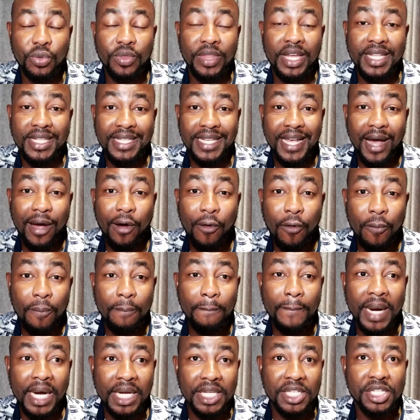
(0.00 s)
That's how
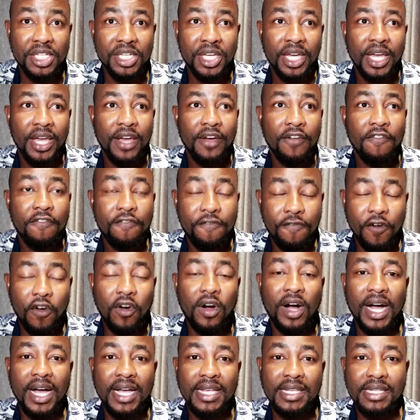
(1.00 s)
much
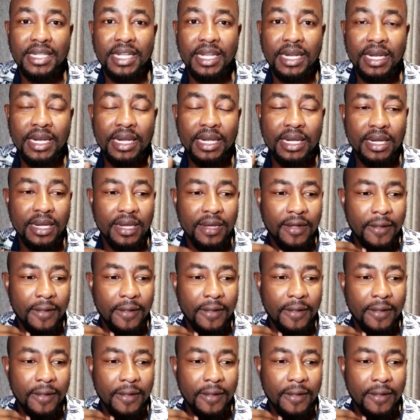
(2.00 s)
focused and